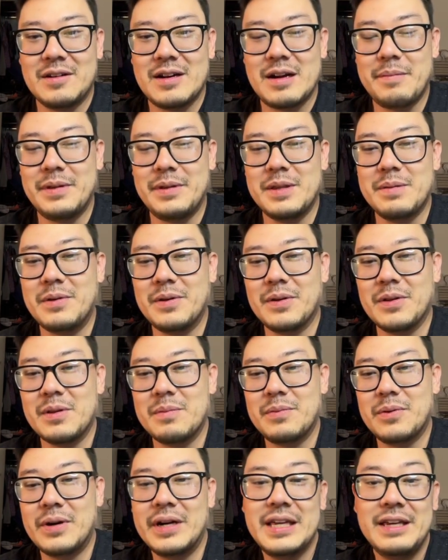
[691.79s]
I'm in the middle of
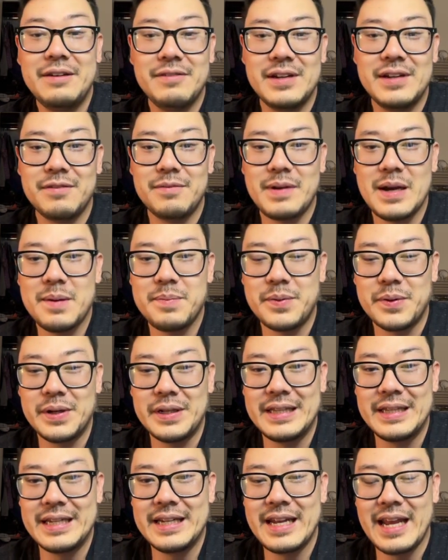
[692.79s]
the board. Even if my
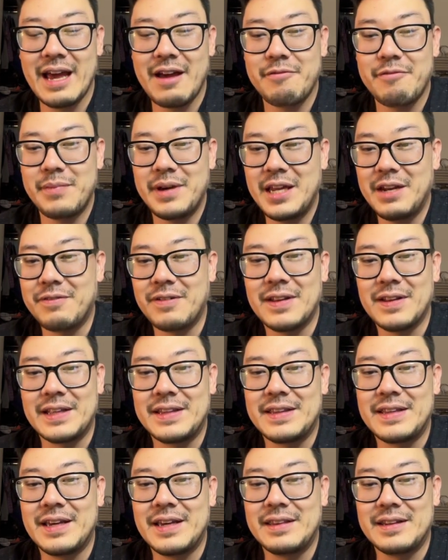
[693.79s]
opponent didn't have mate, if I
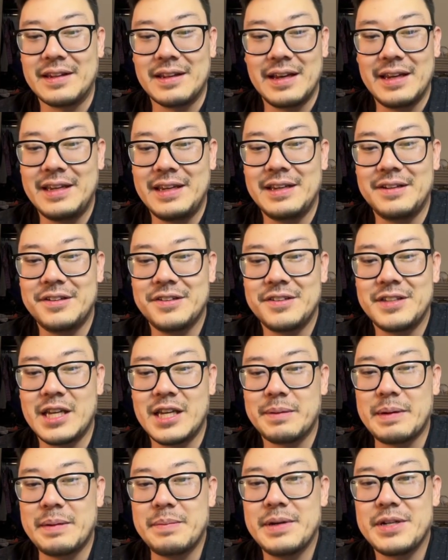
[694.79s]
like take the knight, he can just
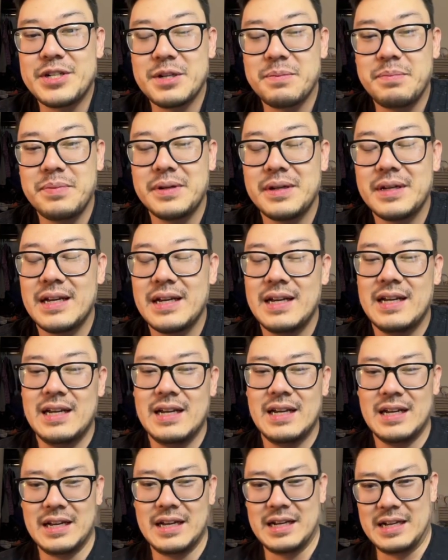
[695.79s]
take my bishop.
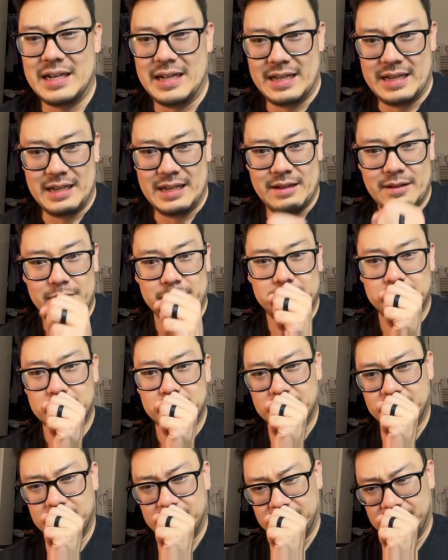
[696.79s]
Um,
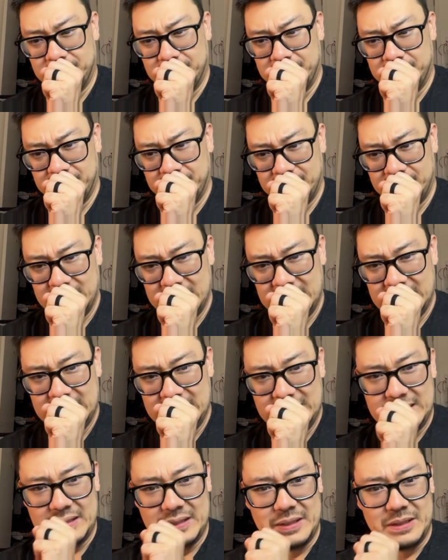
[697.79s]

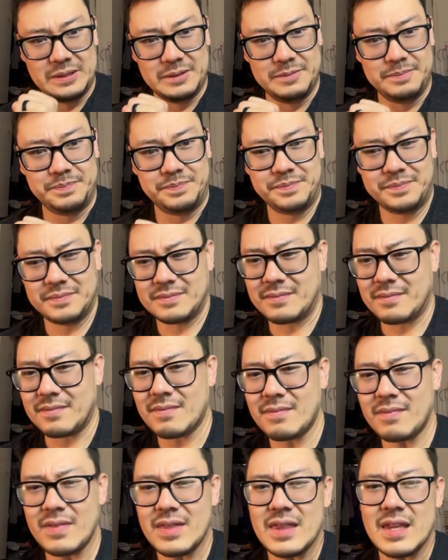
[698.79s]
so
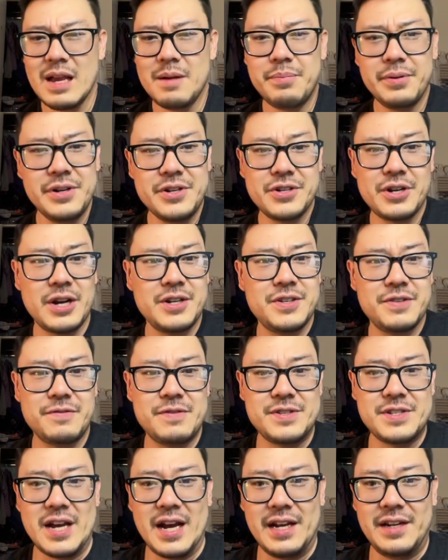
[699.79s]
I'm pretty sure I just
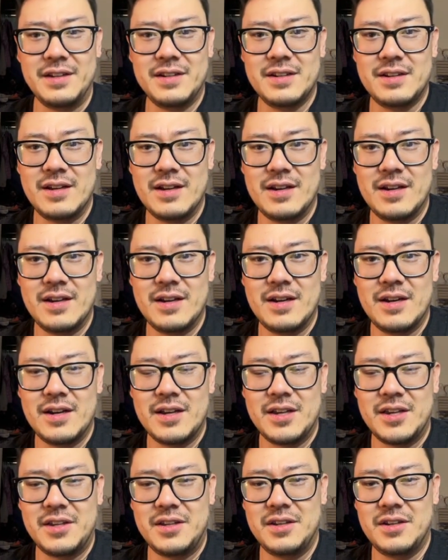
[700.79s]
resigned
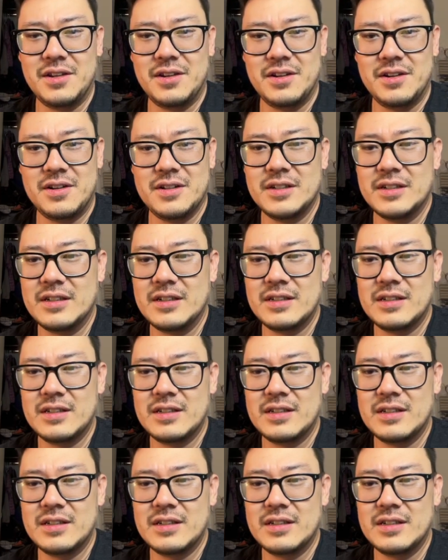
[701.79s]
here.